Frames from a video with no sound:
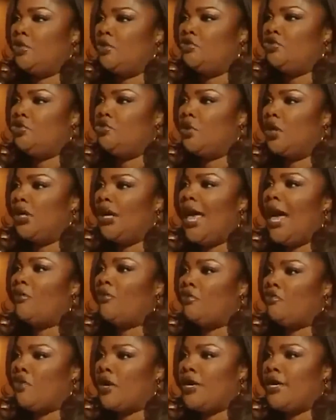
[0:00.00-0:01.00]
when you do
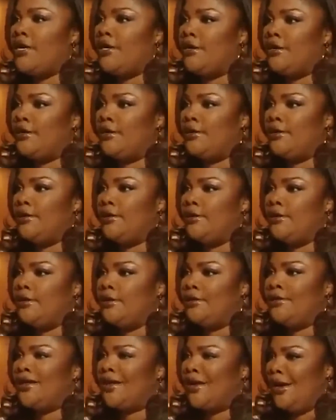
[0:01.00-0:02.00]
clownery,
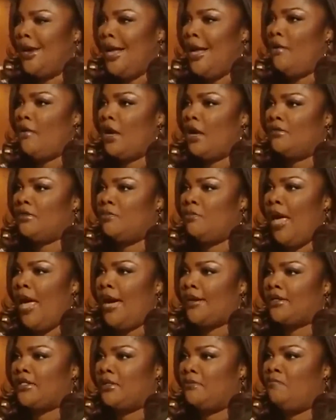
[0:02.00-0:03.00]
the clown comes
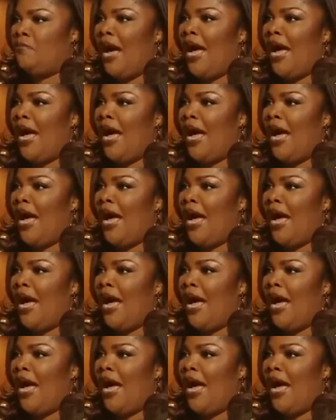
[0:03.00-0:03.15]
back to